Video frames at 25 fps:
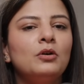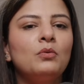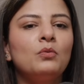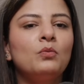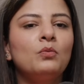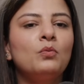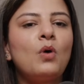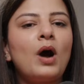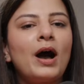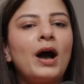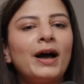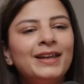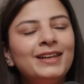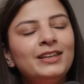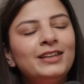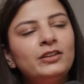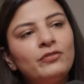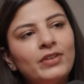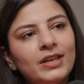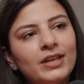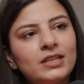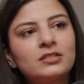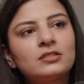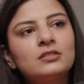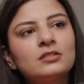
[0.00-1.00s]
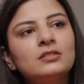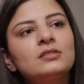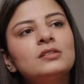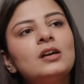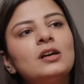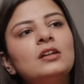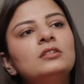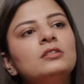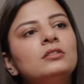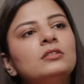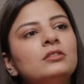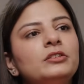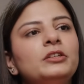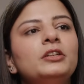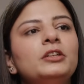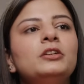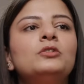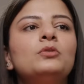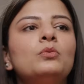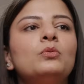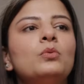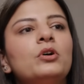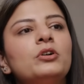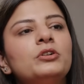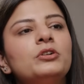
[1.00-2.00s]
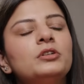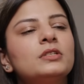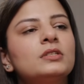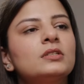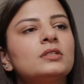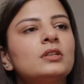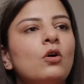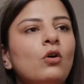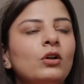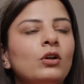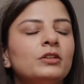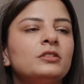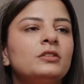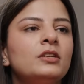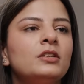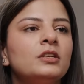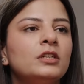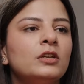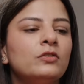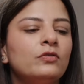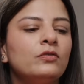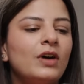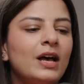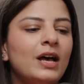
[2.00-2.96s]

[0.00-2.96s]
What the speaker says: why investors are turning towards alternative